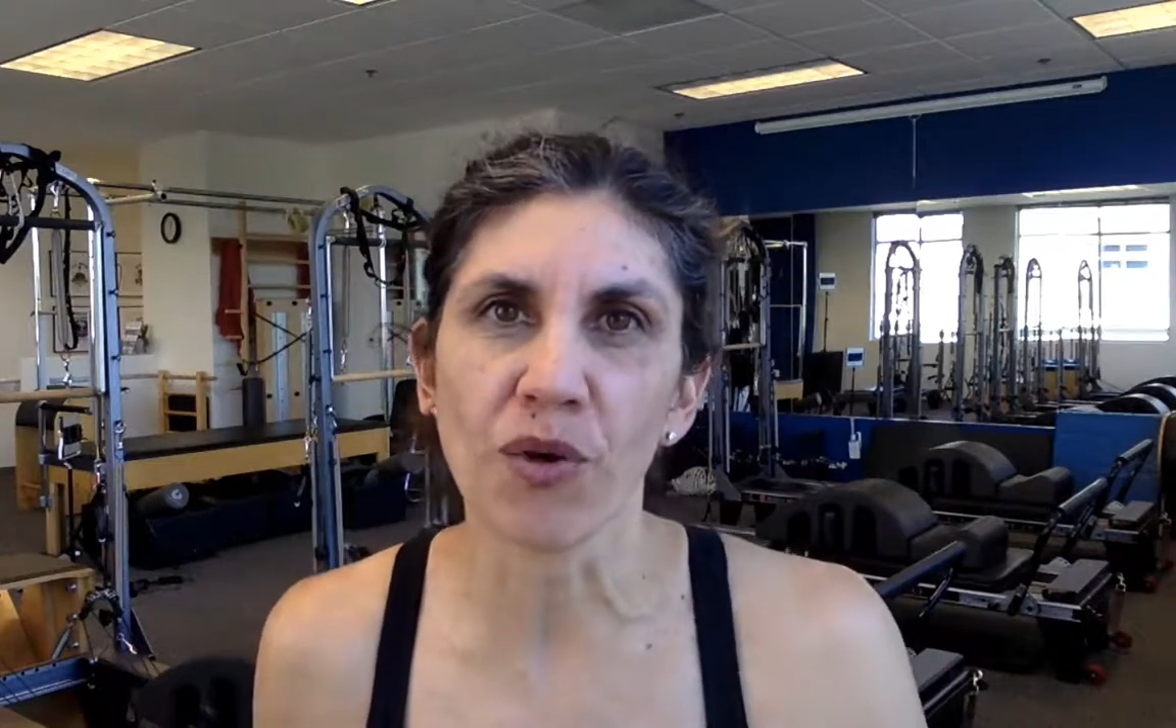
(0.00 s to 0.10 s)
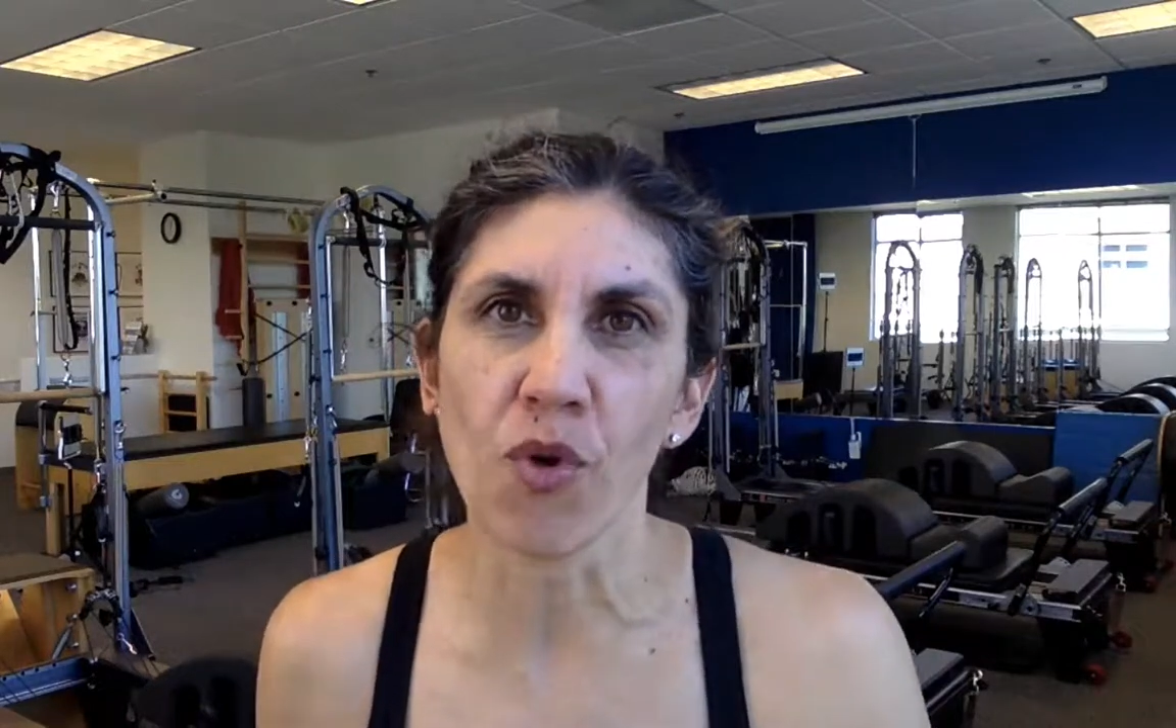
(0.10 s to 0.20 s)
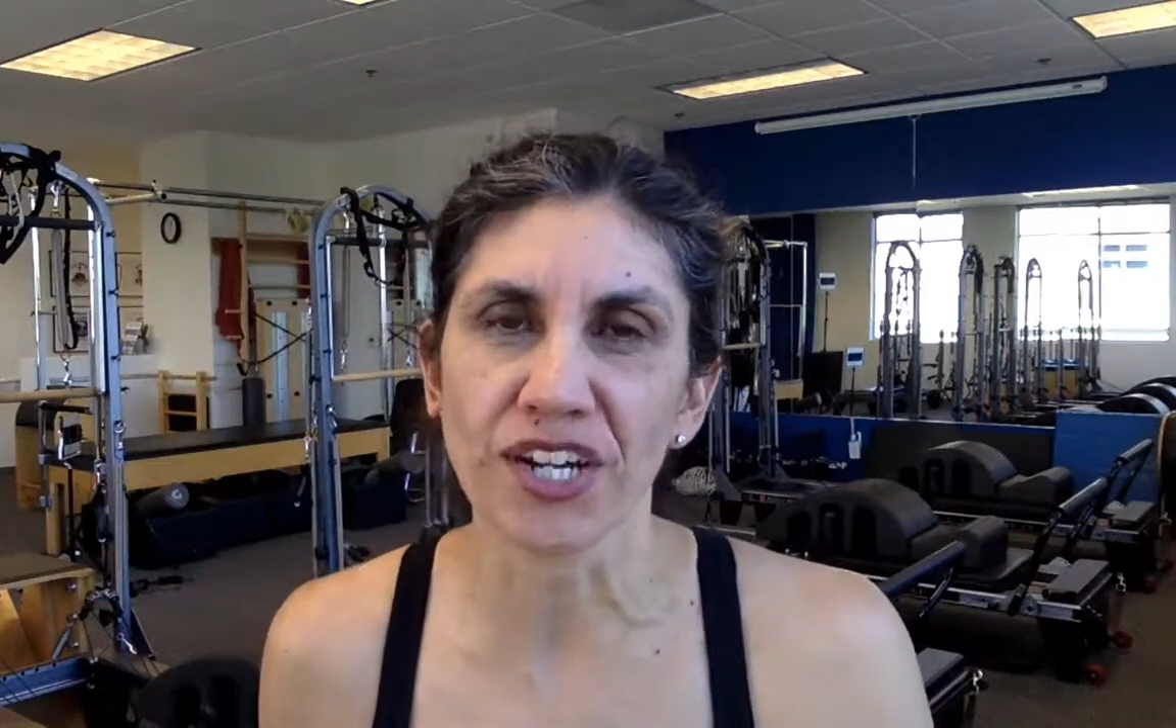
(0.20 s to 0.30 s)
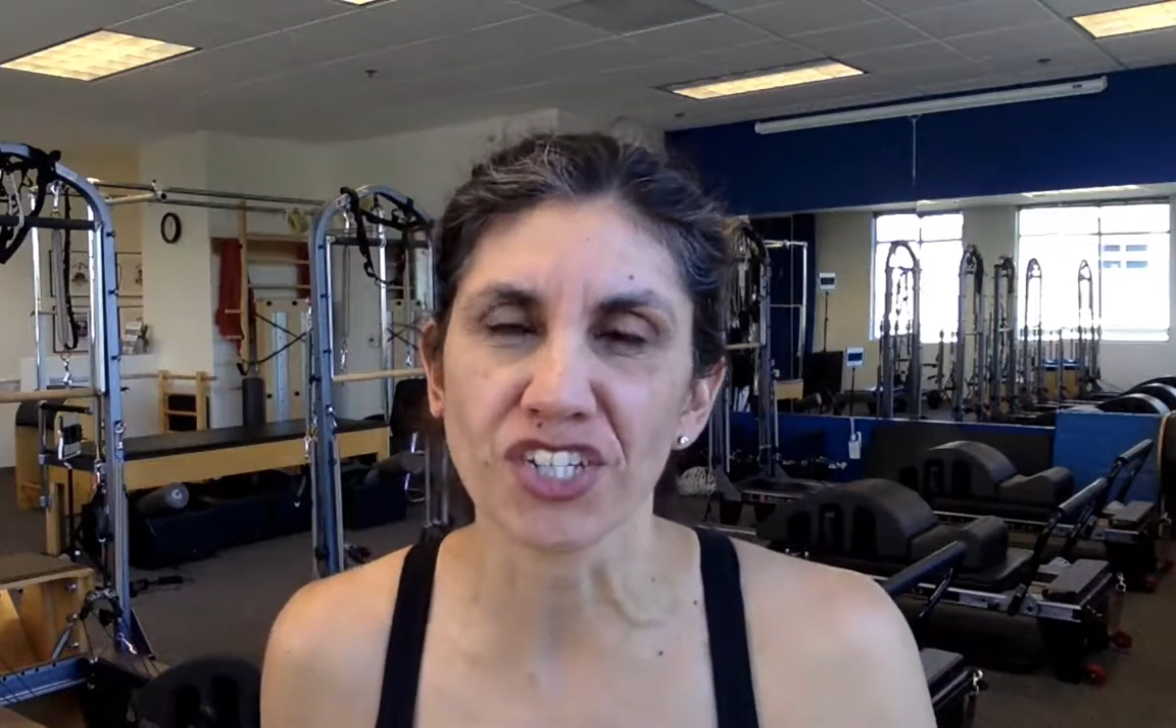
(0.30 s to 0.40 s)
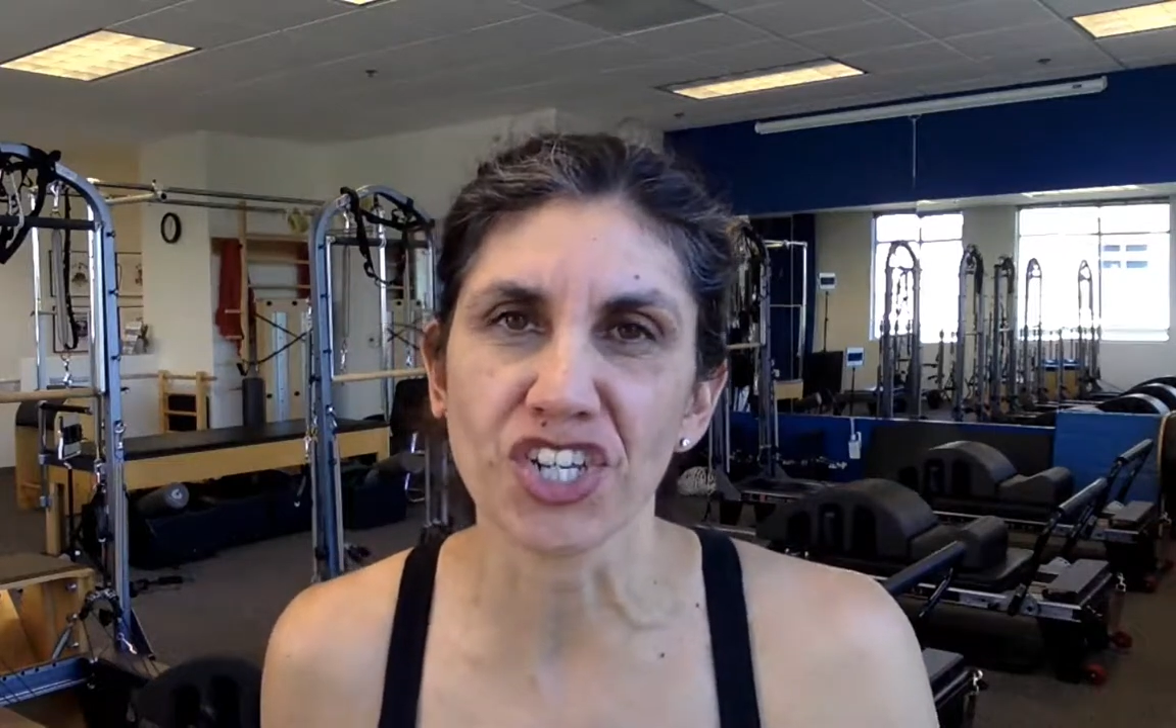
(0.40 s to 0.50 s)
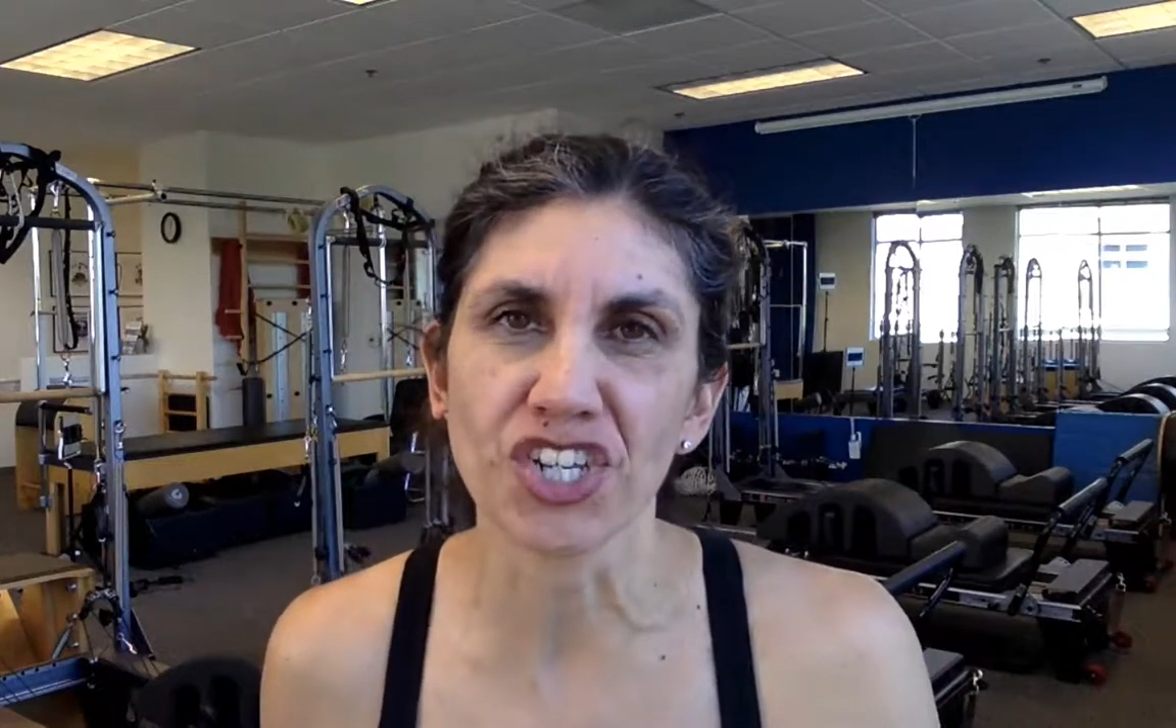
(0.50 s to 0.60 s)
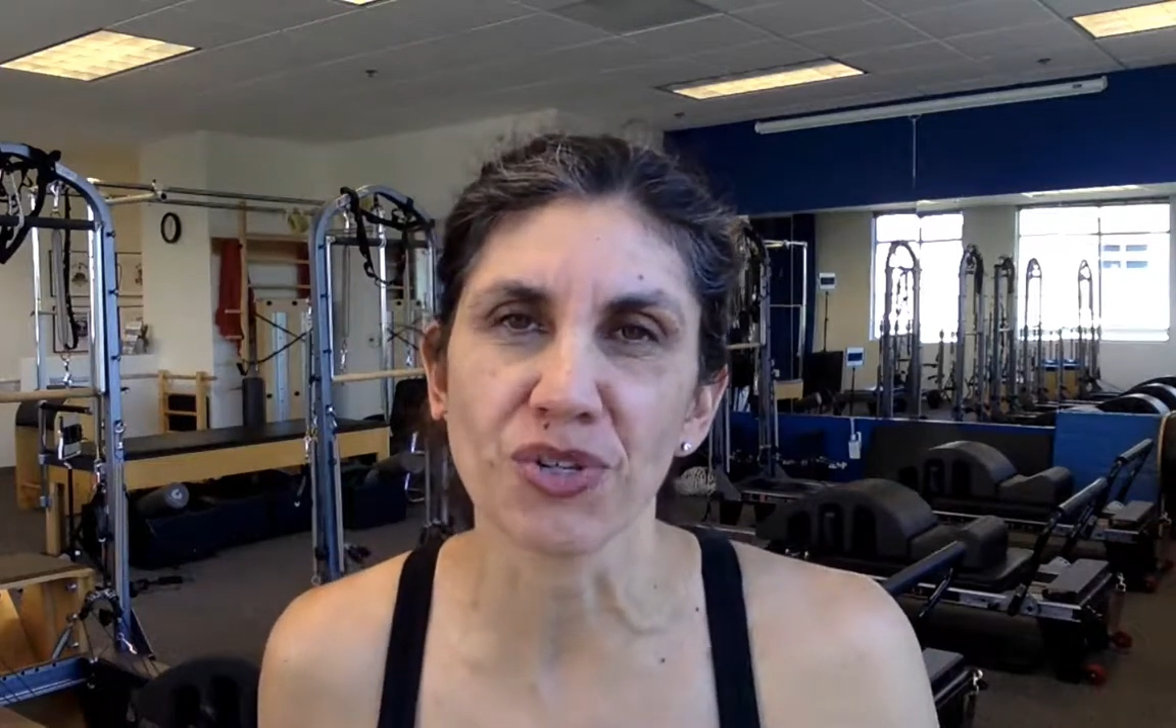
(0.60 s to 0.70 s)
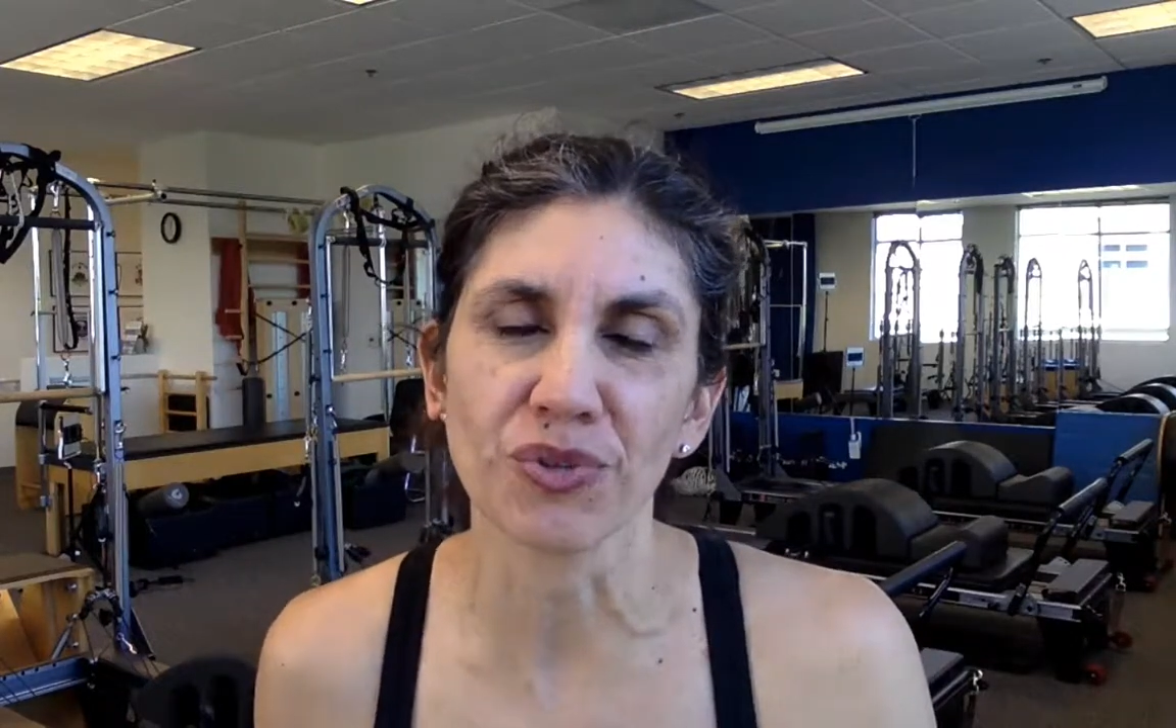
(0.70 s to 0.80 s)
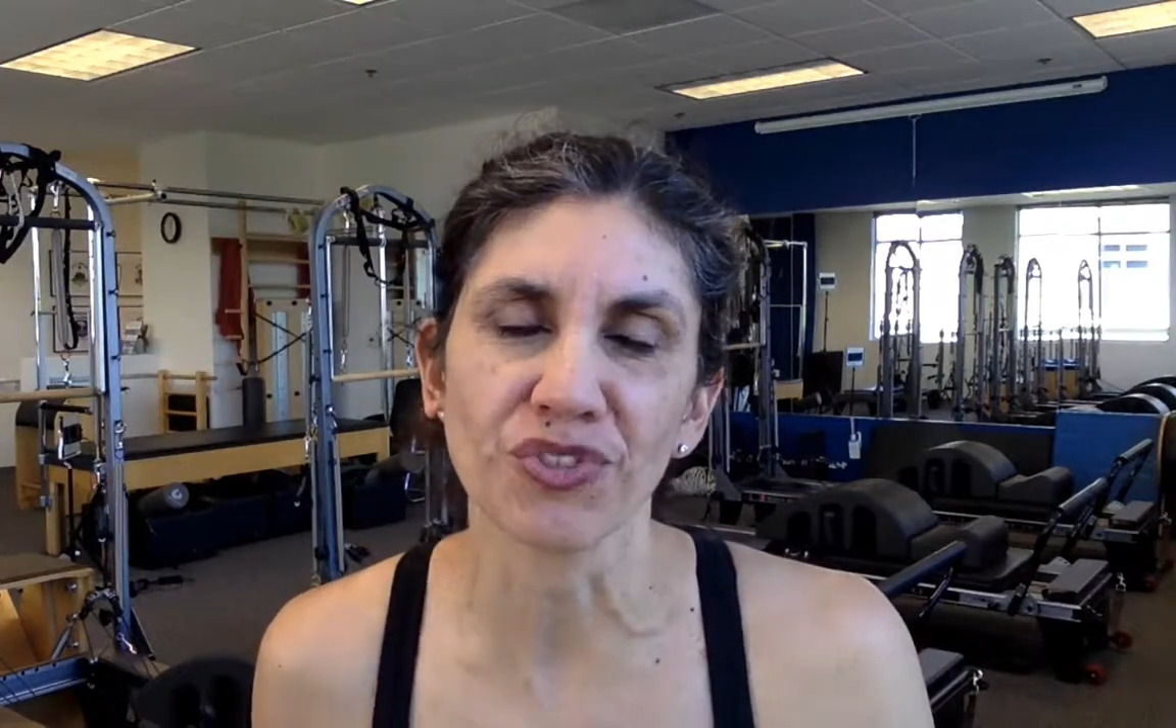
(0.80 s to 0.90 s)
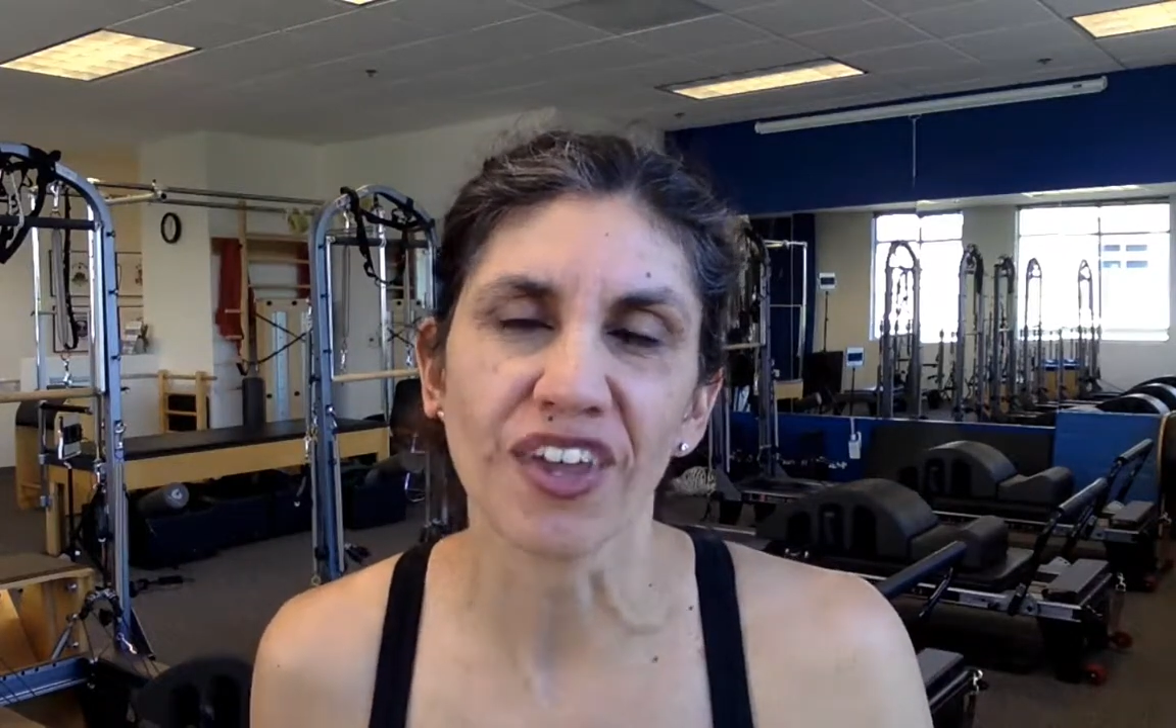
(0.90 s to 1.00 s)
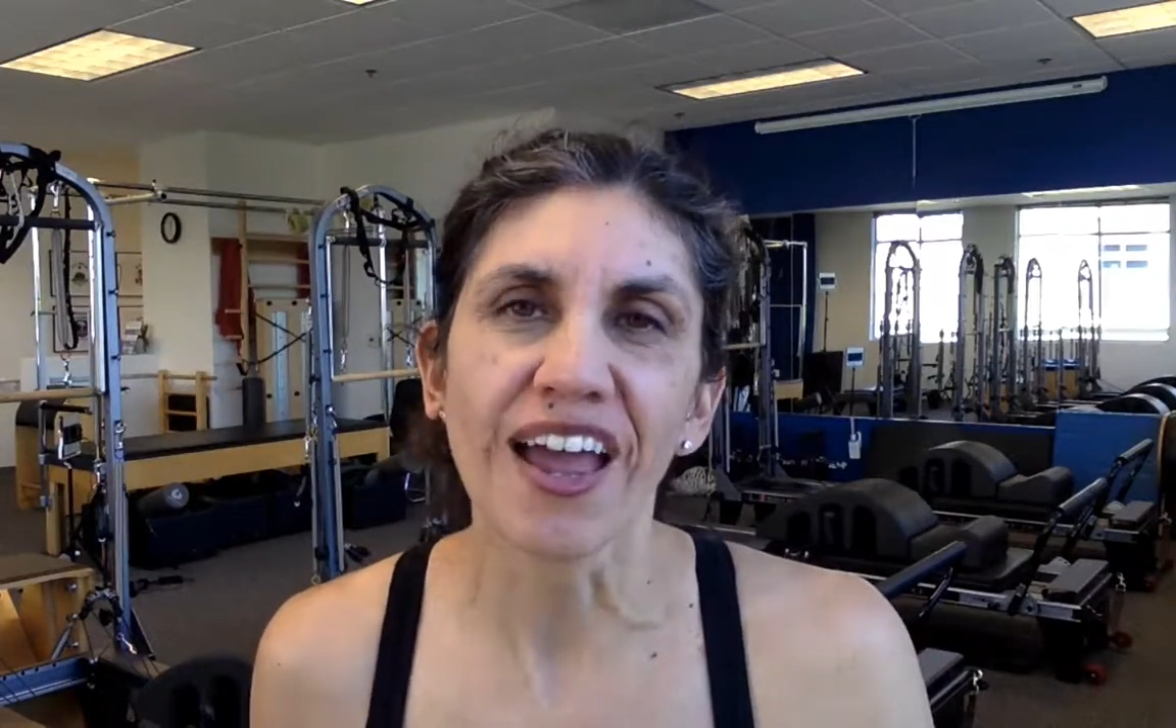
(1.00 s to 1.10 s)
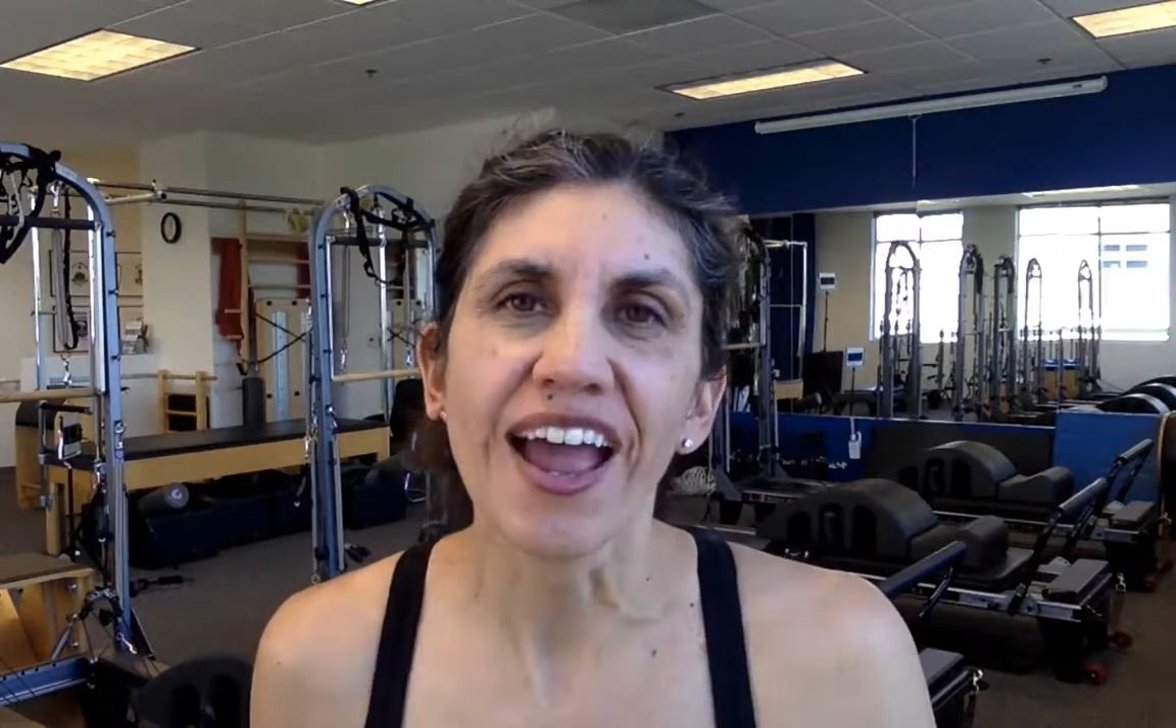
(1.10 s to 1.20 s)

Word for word: I wanted to use.